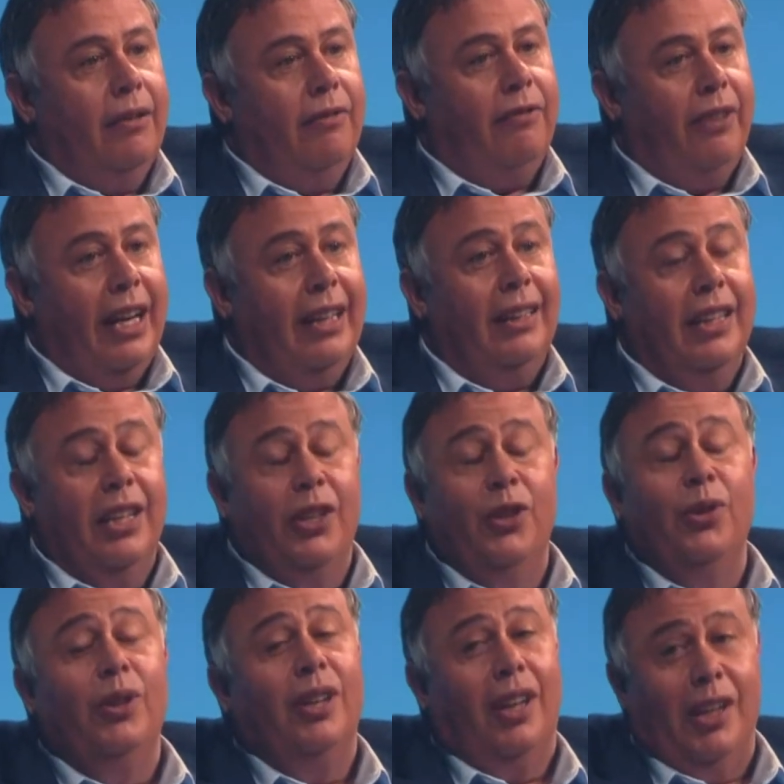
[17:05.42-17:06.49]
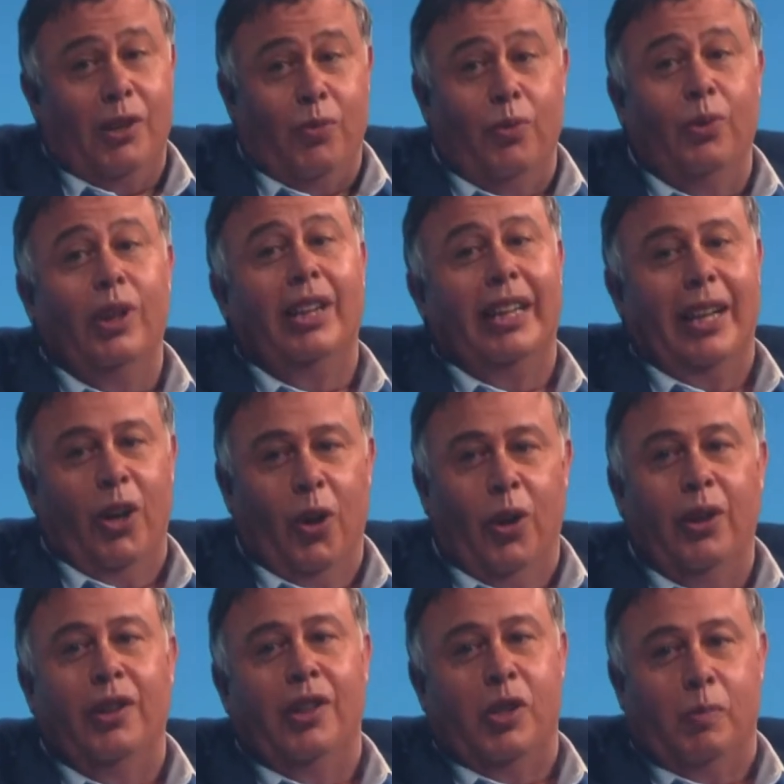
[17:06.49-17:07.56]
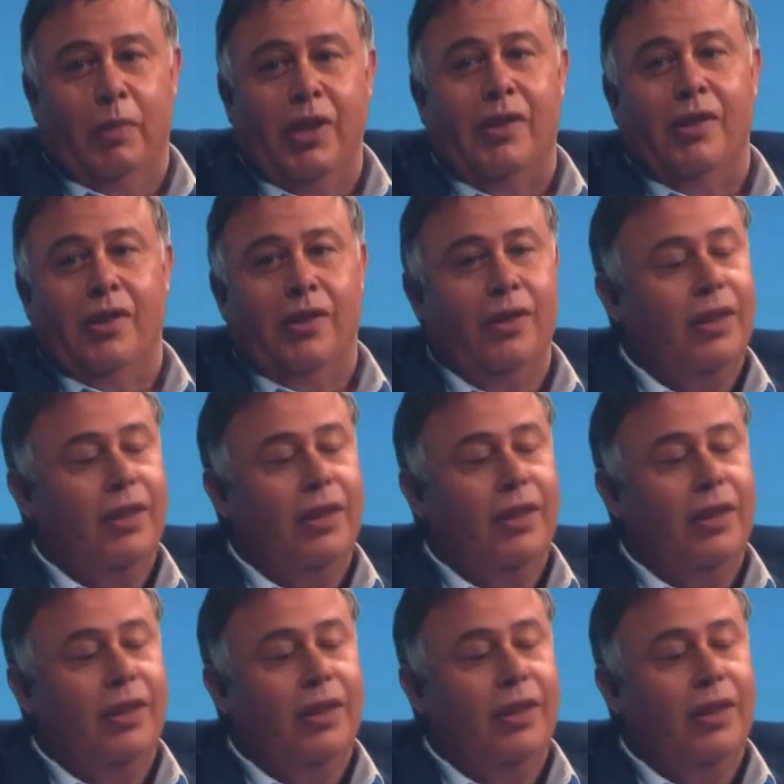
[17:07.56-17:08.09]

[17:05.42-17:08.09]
frankly, you guys really earned this business.